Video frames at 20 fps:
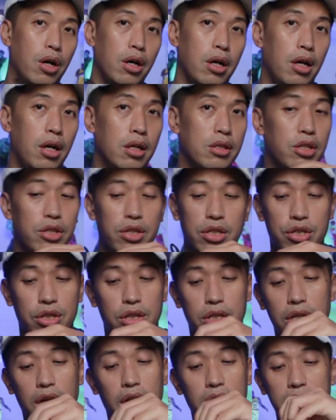a
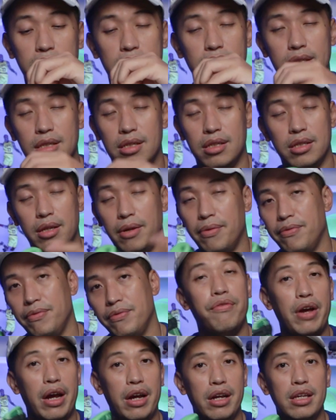traditional tongue lacing system,
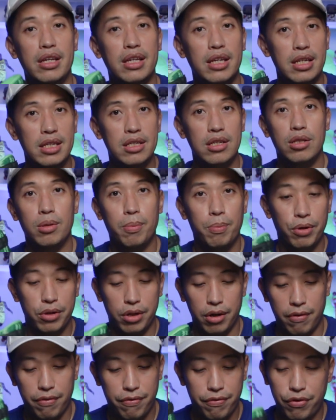very easy to put
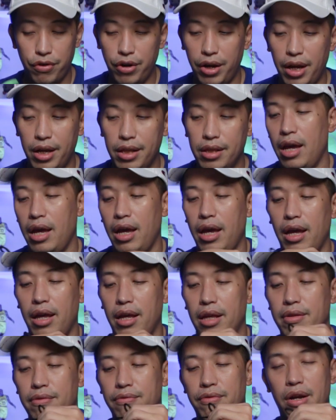your foot in
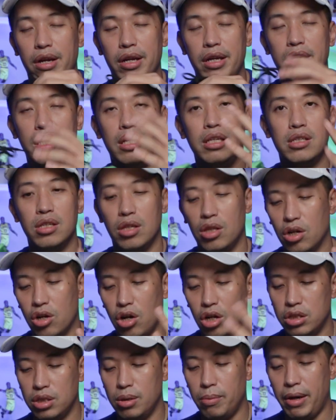and very easy to
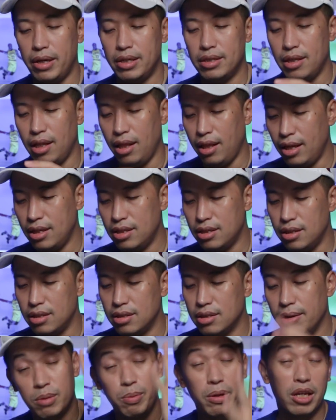customize the laces.
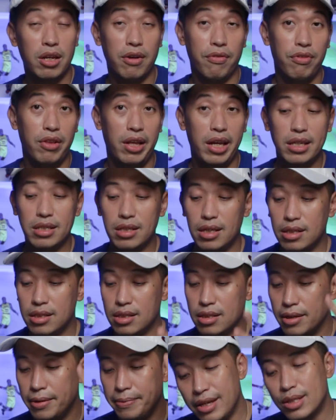Speaking of
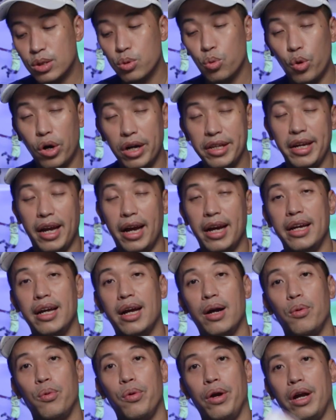laces, that's one
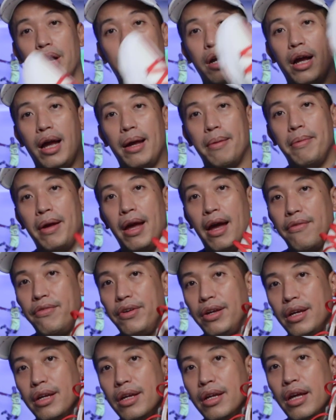area where I'm
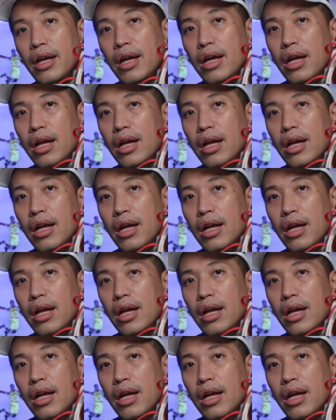having